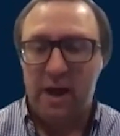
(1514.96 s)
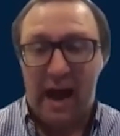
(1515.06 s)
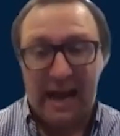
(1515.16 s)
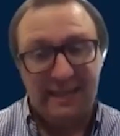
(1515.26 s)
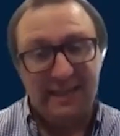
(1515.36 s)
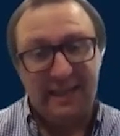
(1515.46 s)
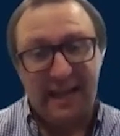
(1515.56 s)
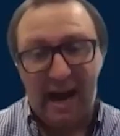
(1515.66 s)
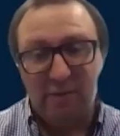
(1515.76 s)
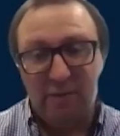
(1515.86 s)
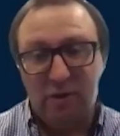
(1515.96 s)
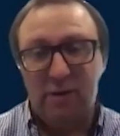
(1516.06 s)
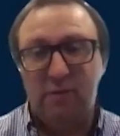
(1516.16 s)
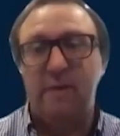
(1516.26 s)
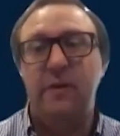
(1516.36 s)
ideally high
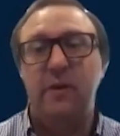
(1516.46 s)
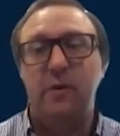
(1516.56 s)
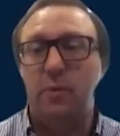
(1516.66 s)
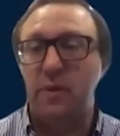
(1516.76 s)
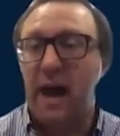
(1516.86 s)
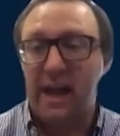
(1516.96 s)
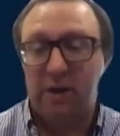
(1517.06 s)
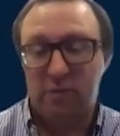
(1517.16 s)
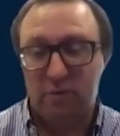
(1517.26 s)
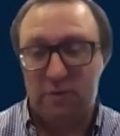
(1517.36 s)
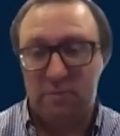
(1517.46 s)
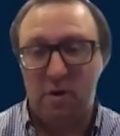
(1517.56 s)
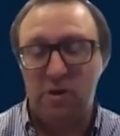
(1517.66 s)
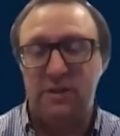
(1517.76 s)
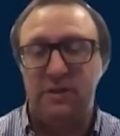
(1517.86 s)
recurring revenue with high gross
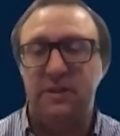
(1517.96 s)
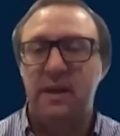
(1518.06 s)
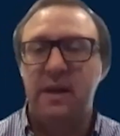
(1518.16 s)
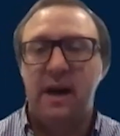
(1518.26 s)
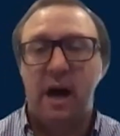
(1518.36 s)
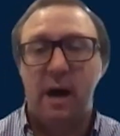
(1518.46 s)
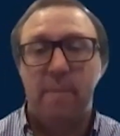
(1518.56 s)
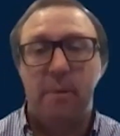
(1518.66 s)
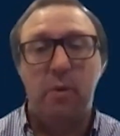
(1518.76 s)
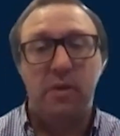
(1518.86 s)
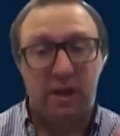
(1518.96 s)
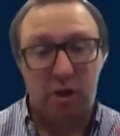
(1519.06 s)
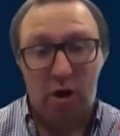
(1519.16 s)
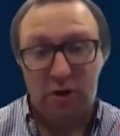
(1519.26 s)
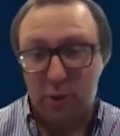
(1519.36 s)
margins, but with
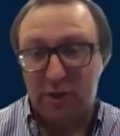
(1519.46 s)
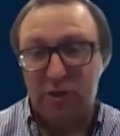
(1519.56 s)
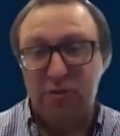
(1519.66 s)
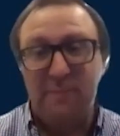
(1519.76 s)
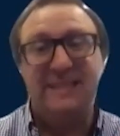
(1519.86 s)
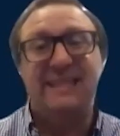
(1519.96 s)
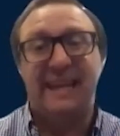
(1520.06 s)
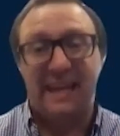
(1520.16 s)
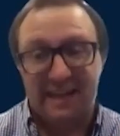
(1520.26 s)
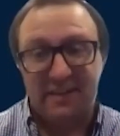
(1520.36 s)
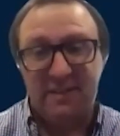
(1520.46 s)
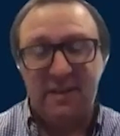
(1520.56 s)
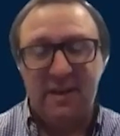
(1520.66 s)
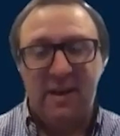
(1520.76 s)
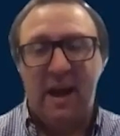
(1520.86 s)
also extreme stickiness.
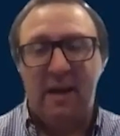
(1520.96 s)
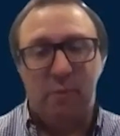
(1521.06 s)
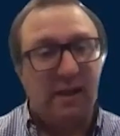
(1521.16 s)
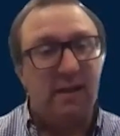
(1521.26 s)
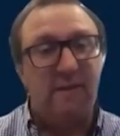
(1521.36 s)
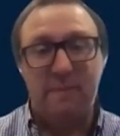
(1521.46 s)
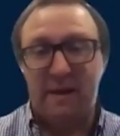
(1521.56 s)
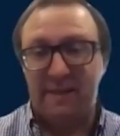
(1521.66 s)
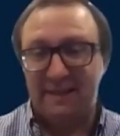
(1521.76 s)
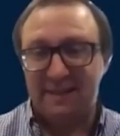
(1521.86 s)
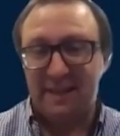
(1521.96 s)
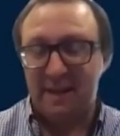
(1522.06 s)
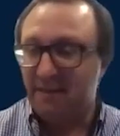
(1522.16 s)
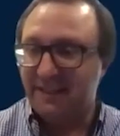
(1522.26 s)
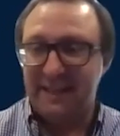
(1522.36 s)
And what I loved about this is
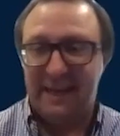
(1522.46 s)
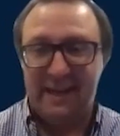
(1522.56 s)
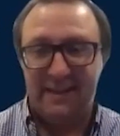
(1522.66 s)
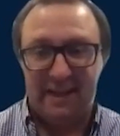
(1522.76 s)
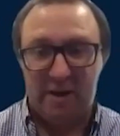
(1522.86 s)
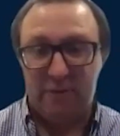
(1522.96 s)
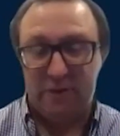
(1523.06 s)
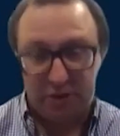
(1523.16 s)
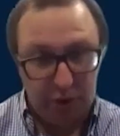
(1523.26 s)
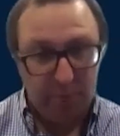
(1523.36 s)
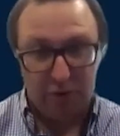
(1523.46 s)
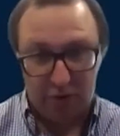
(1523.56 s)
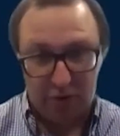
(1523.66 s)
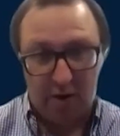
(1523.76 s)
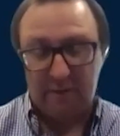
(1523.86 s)
that the stickiness here is super
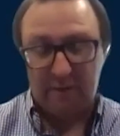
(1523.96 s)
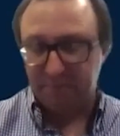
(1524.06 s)
strong.